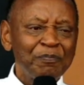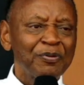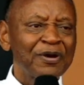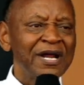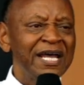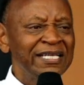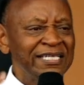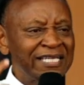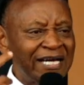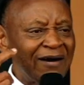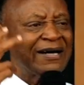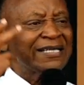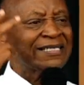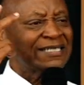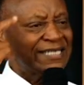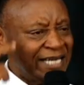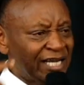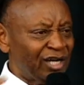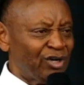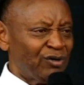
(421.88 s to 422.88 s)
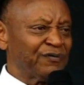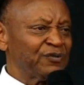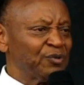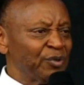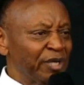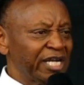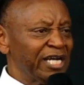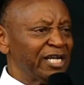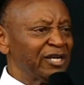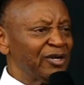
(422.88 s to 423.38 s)
pride ourselves. We
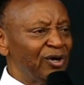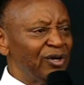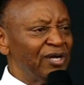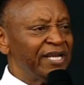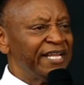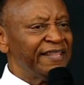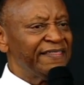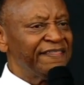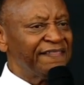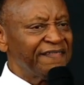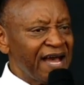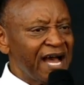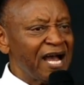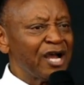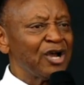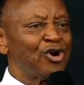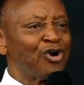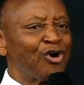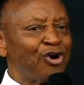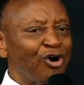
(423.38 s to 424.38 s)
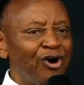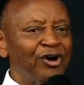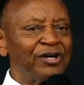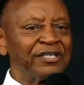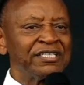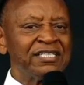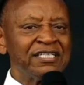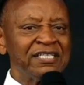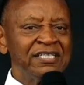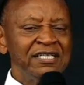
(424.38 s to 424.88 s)
can only thank
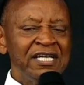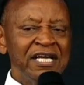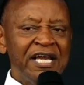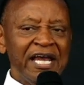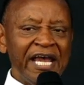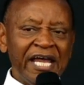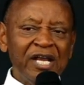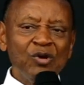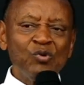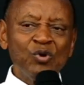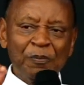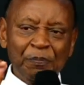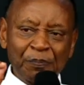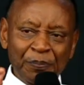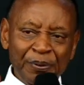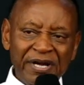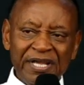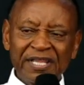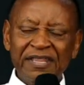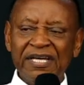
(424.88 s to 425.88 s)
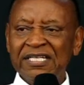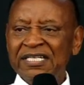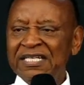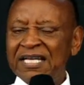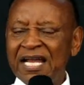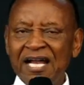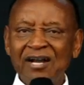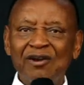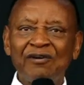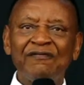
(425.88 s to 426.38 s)
God. And we pray that
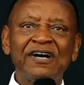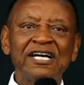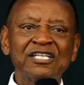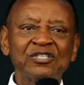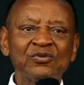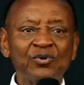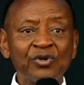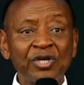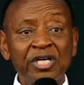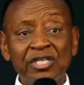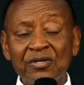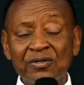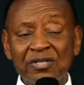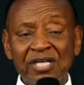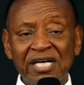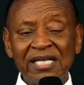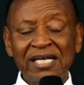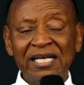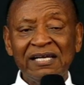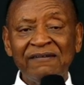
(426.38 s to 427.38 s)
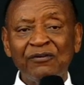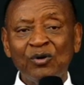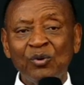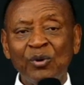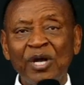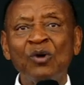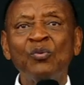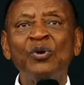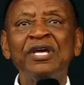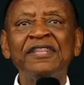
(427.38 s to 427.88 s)
none of us will get to that level
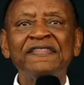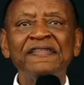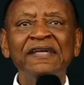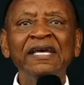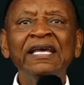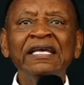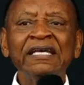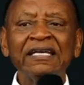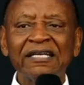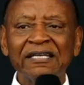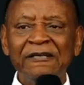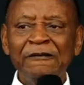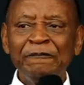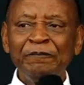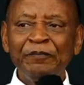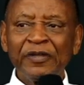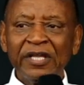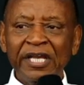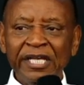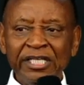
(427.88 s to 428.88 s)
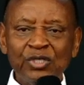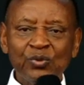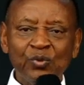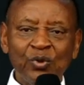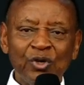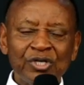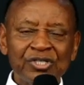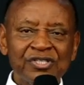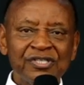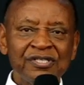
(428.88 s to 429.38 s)
where we think it
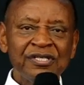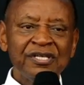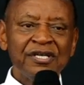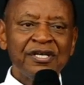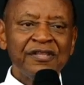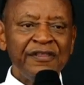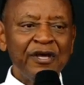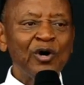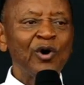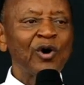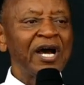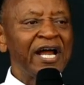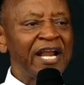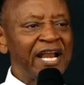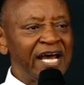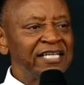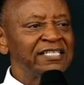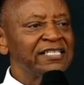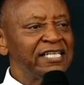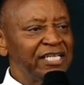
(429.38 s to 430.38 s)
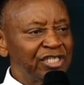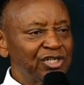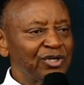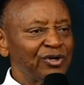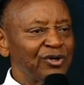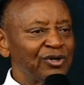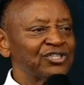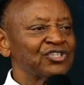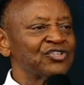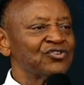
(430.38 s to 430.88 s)
was the
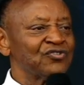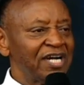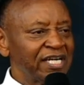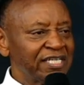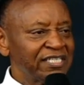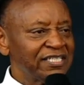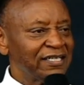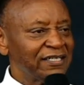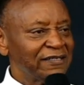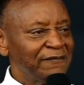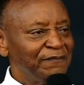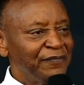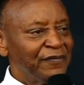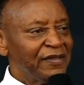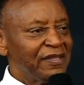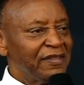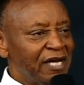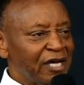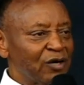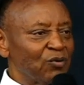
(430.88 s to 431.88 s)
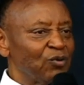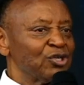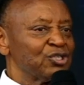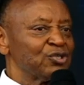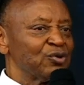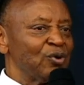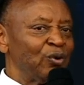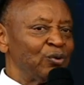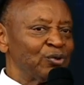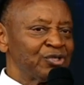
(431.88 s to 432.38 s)
organizational structure that was
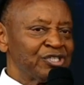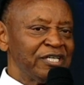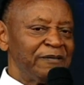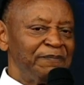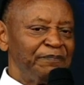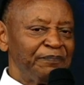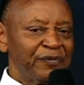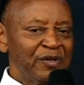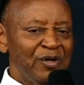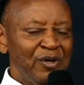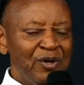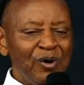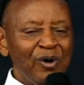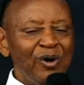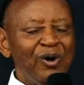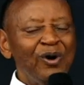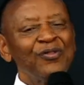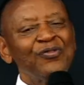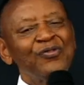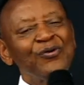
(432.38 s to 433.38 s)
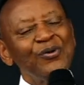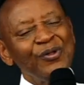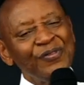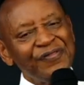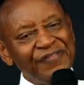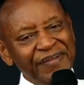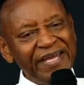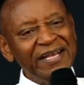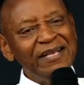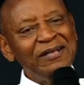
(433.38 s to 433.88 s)
awesome. Although
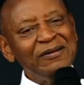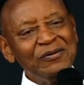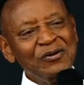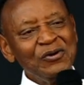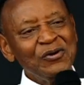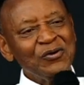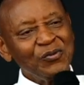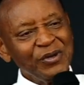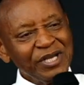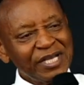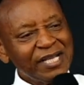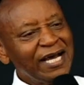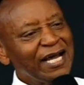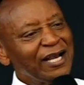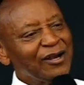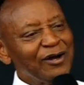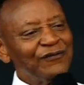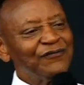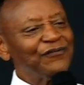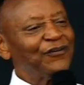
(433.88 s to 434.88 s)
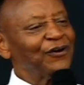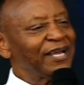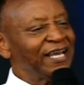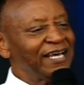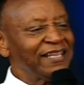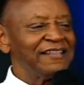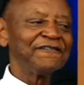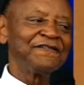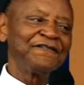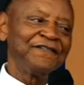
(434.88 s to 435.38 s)
then, we cannot
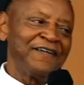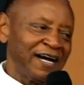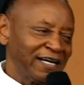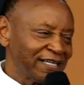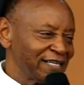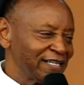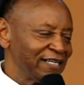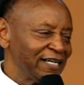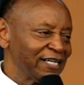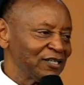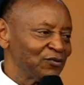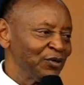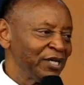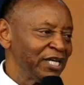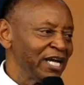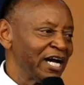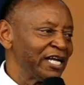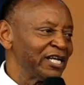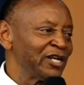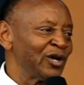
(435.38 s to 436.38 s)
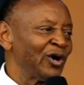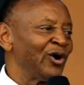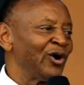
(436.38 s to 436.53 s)
forget the fact that we had